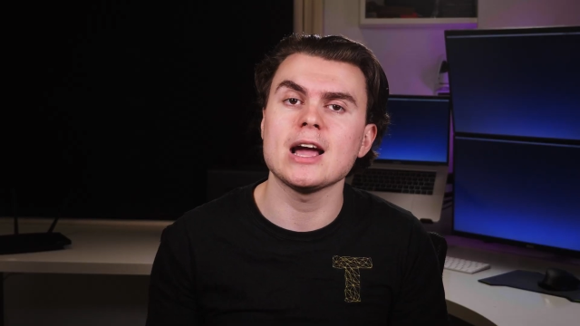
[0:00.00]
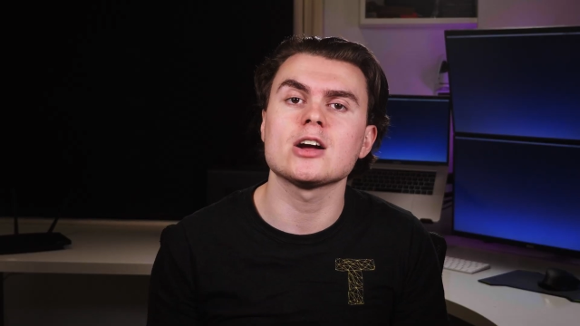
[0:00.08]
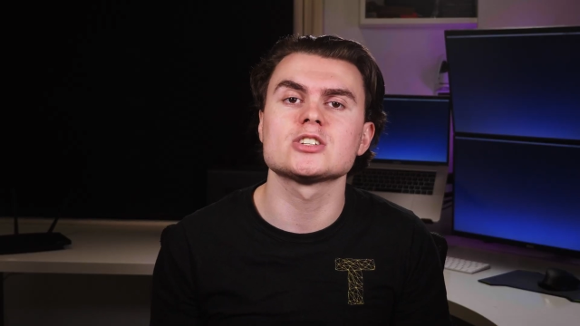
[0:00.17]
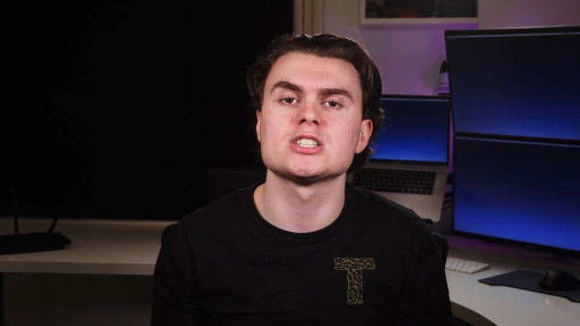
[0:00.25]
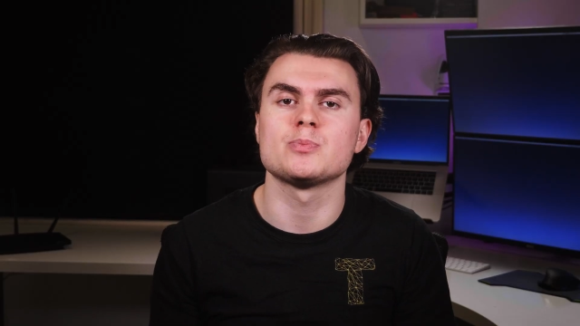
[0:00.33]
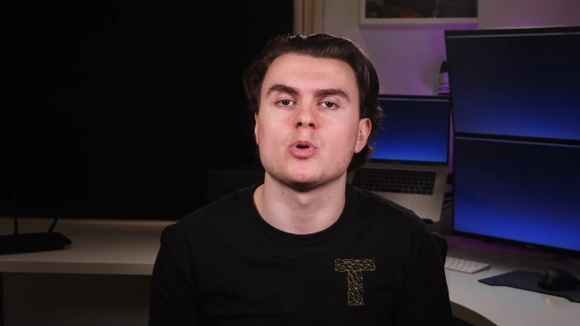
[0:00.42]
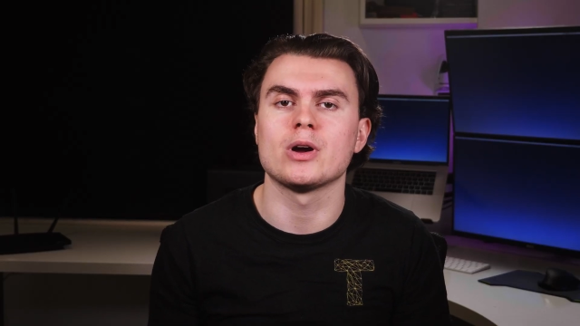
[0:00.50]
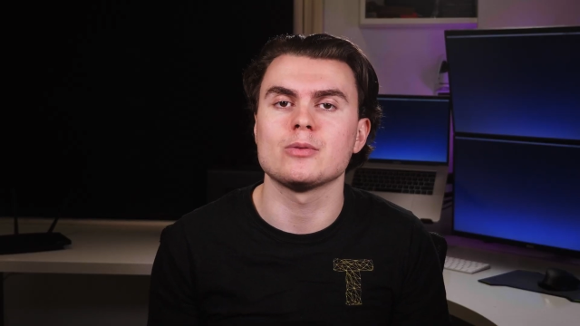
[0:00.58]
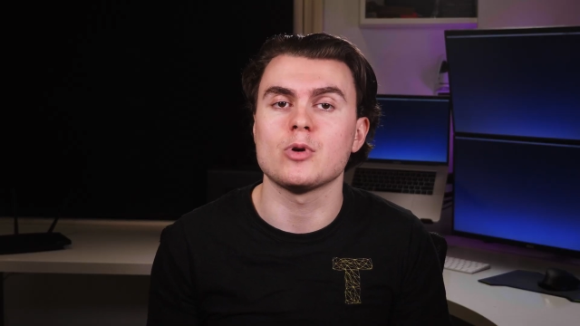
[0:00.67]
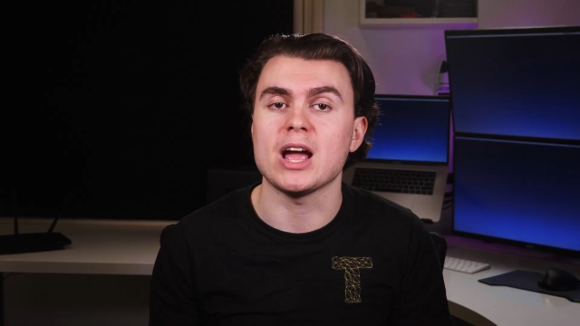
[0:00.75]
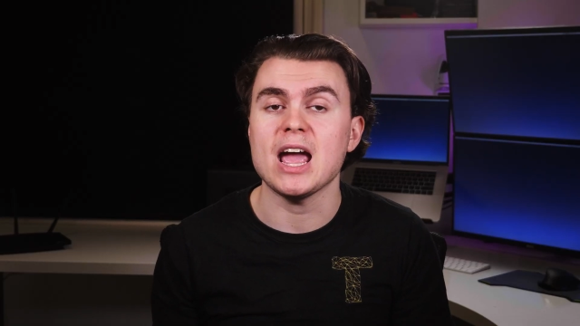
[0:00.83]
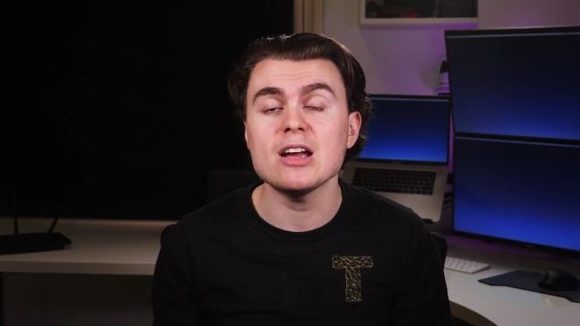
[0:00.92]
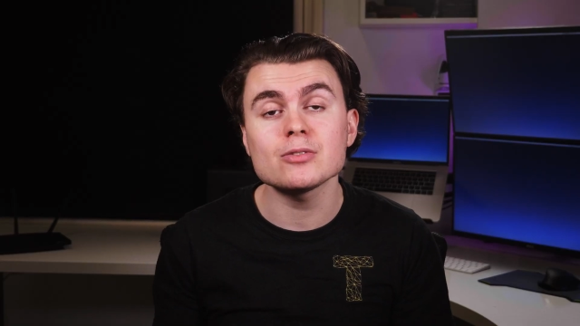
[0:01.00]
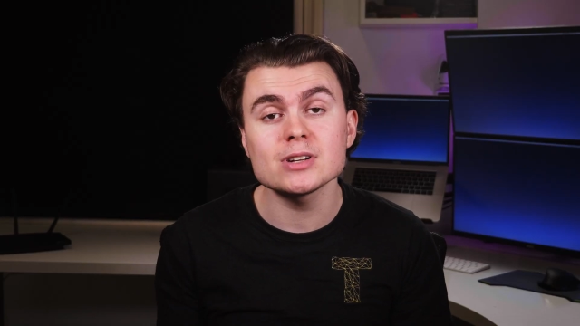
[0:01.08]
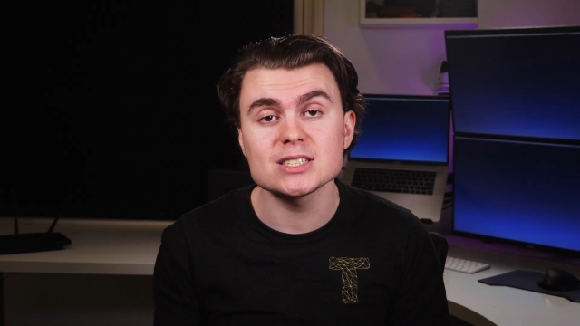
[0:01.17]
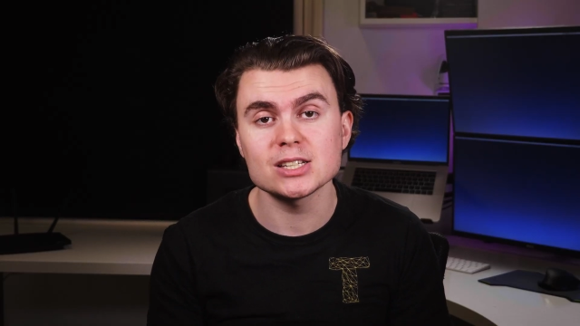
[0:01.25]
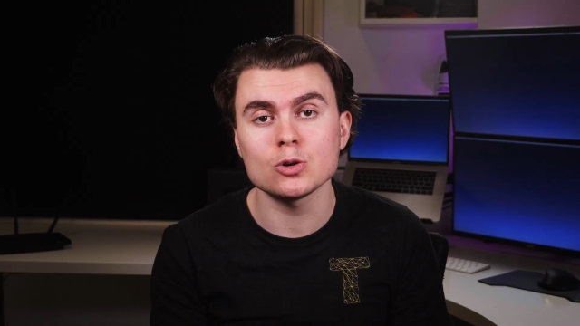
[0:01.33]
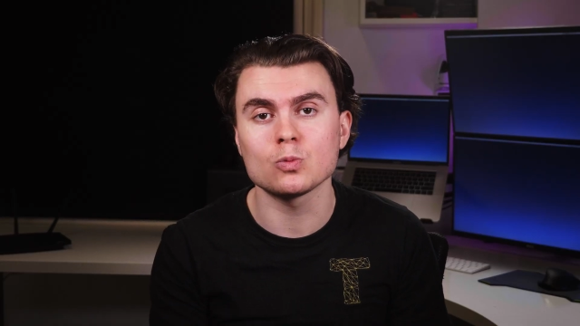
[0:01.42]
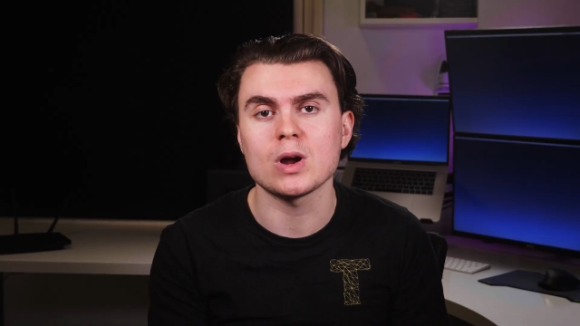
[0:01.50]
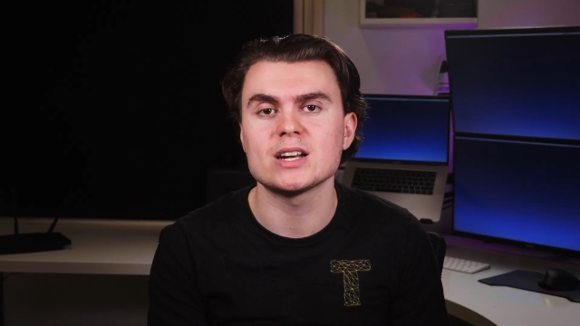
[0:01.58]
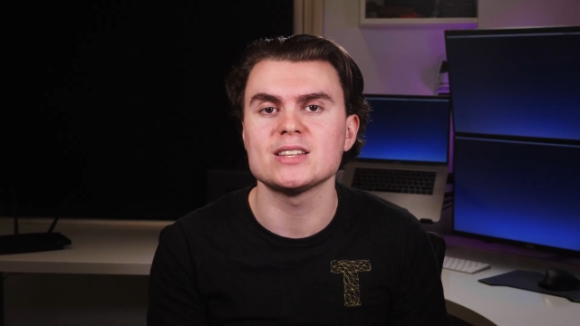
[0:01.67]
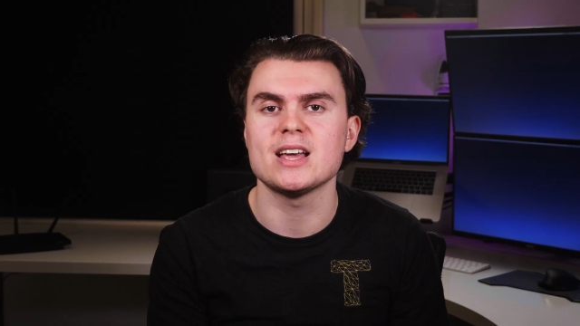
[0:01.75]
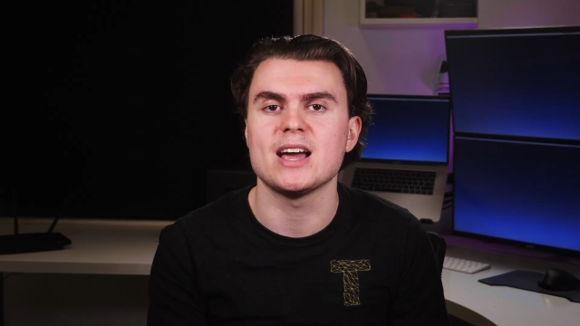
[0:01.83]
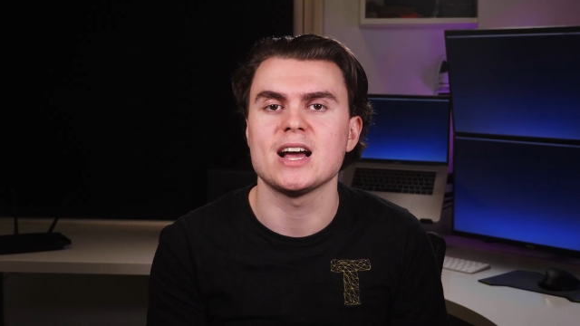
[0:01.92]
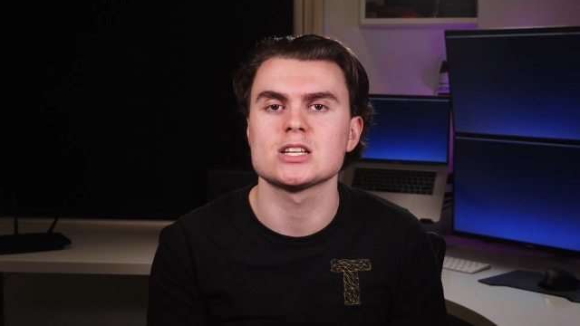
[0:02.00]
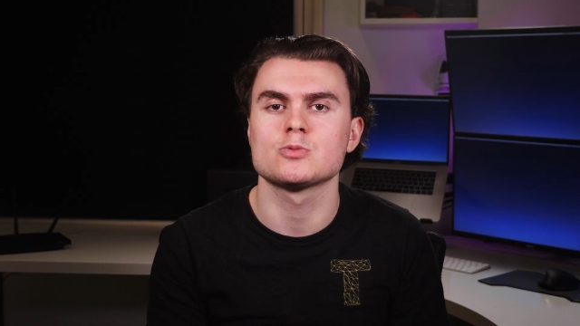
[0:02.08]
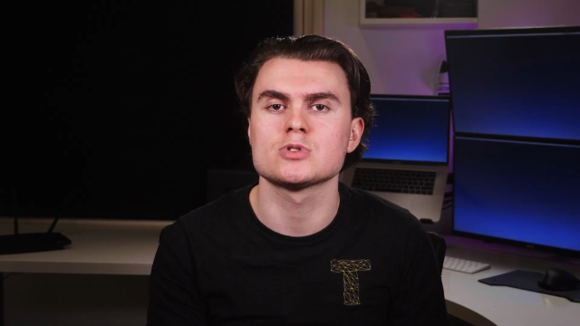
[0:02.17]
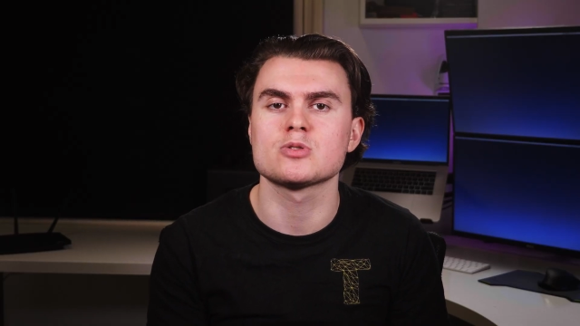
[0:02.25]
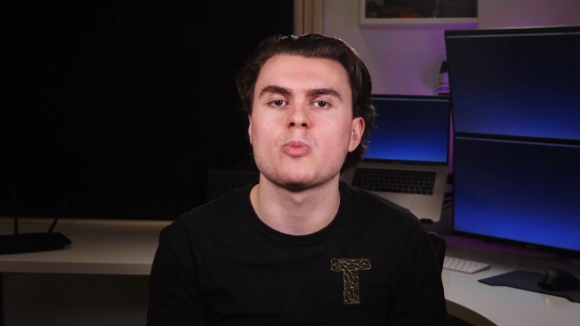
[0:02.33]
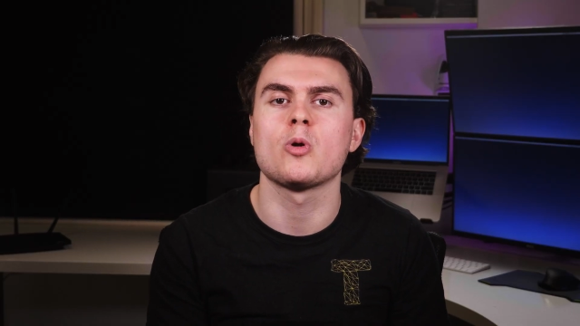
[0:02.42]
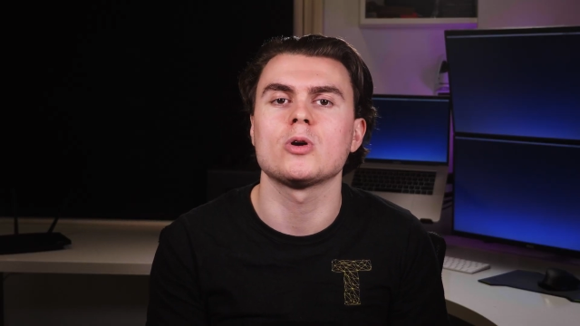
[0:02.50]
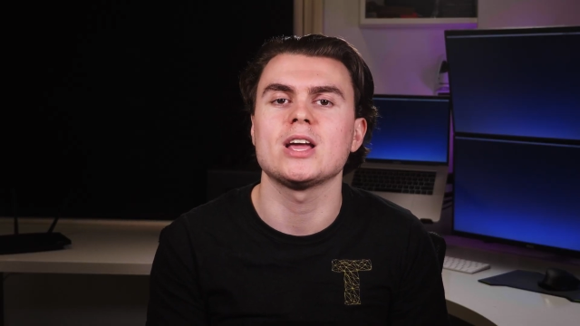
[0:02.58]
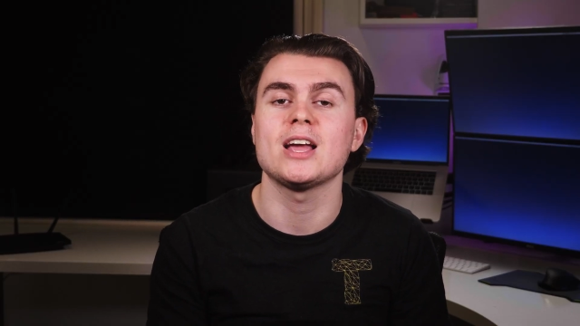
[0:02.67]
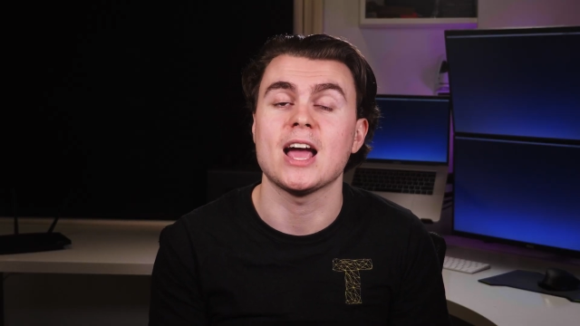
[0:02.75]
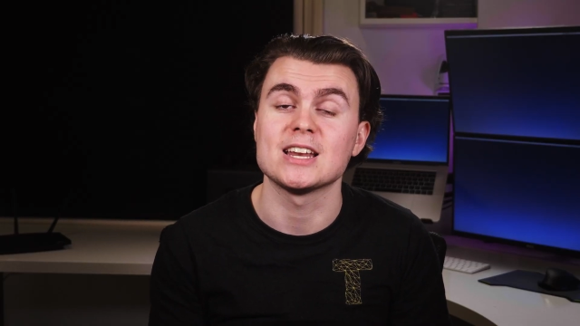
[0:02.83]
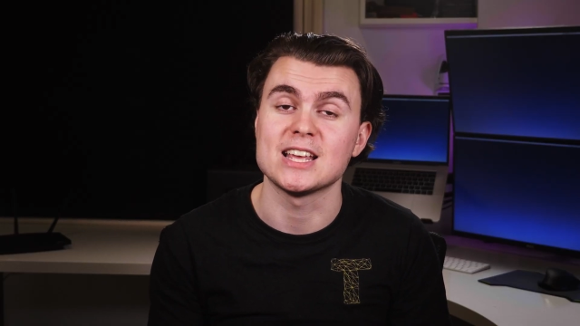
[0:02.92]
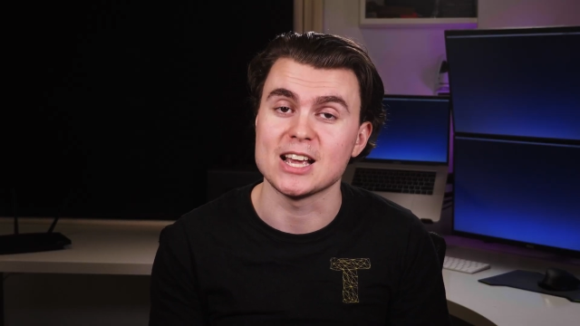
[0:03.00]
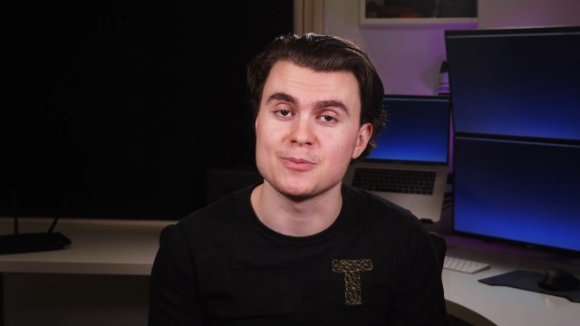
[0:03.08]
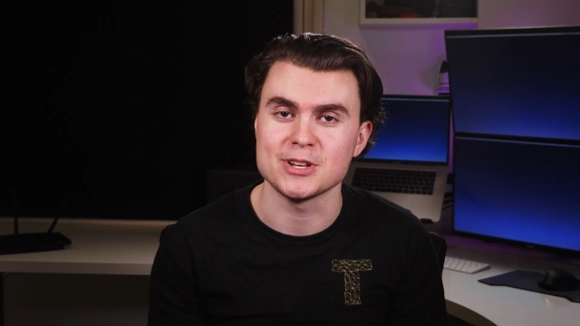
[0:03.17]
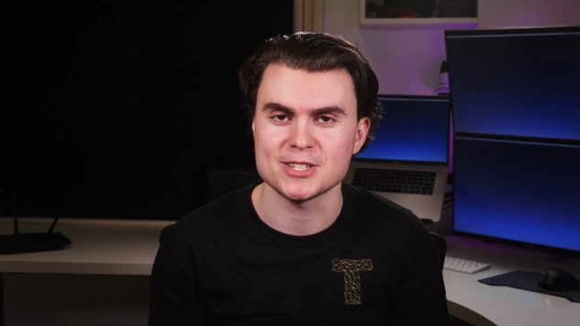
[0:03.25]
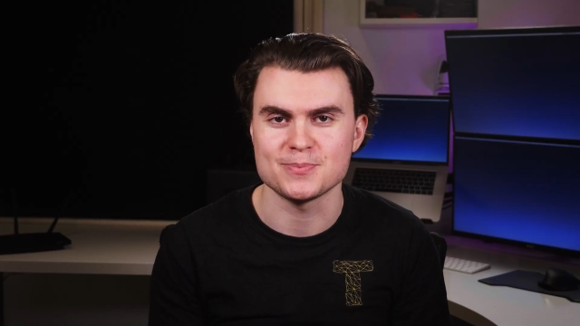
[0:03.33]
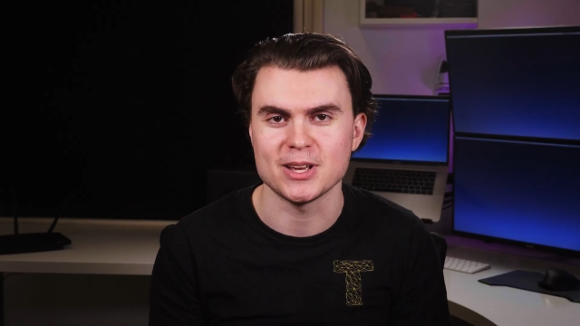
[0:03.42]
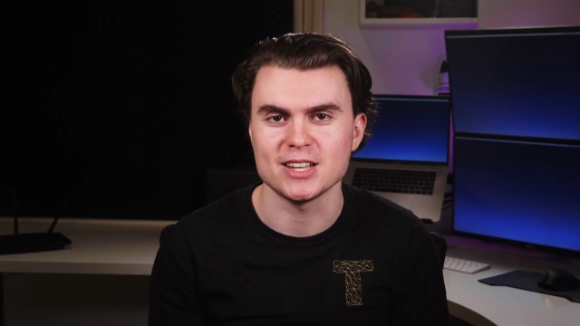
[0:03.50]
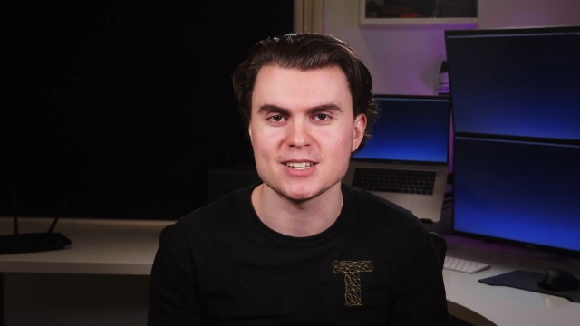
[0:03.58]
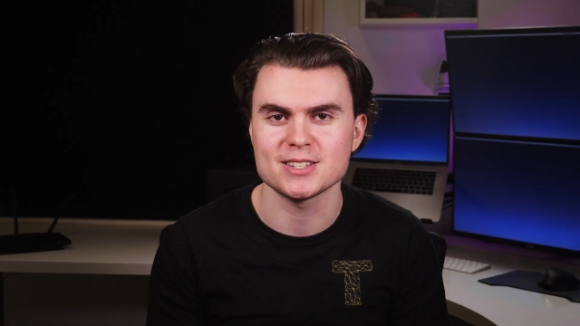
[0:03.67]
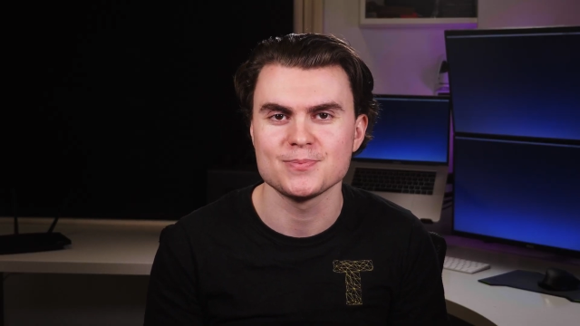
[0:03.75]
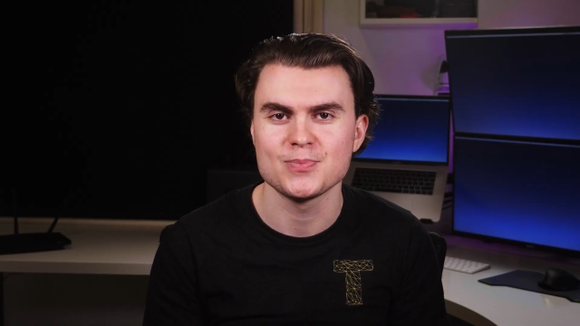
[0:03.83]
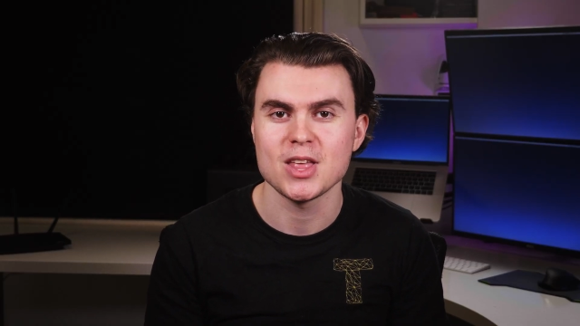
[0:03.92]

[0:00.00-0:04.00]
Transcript: I got to the point where every single run in the house was reporting at gigabit speeds.